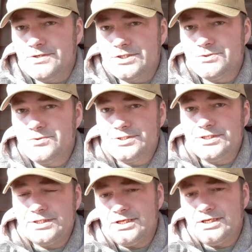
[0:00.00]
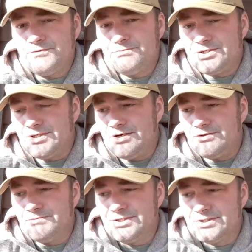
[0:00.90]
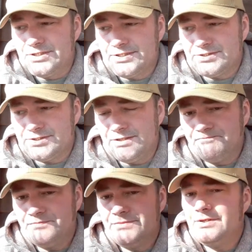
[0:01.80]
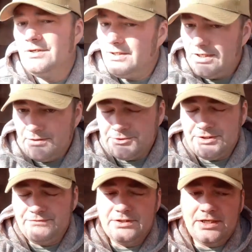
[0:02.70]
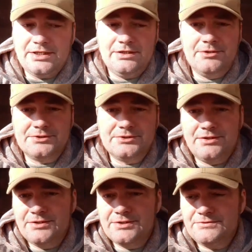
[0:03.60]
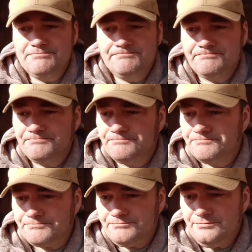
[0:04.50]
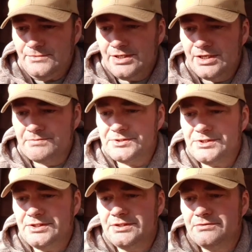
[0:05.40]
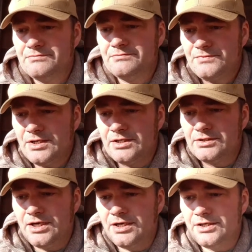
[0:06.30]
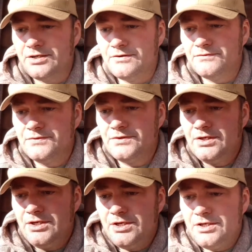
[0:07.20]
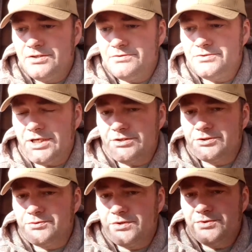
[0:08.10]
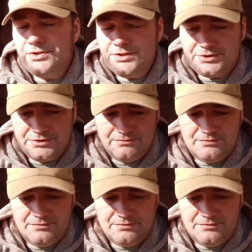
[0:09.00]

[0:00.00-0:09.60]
I just wanted to get that information out there because, like I said, I'm receiving a lot of emails on this, and I'm seeing a lot of channels running with this,